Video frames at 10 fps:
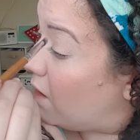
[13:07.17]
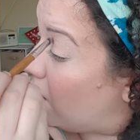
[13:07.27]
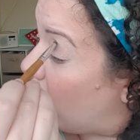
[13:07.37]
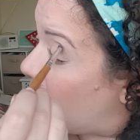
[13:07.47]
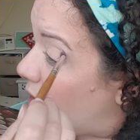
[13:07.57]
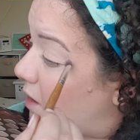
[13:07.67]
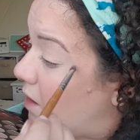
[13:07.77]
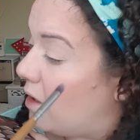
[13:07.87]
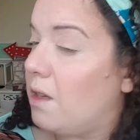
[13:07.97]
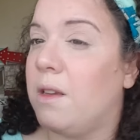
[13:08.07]
in there
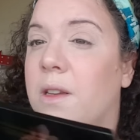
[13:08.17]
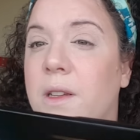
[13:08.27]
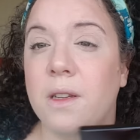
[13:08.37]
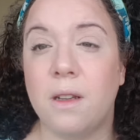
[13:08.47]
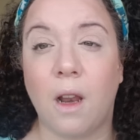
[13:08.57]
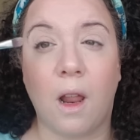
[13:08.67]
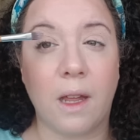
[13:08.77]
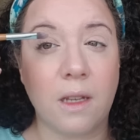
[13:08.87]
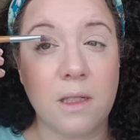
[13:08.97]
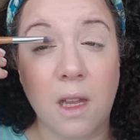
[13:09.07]

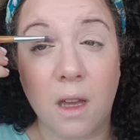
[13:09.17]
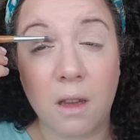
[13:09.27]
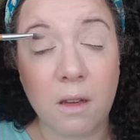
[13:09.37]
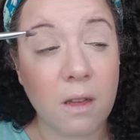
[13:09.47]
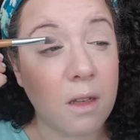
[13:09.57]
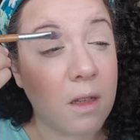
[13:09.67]
like so.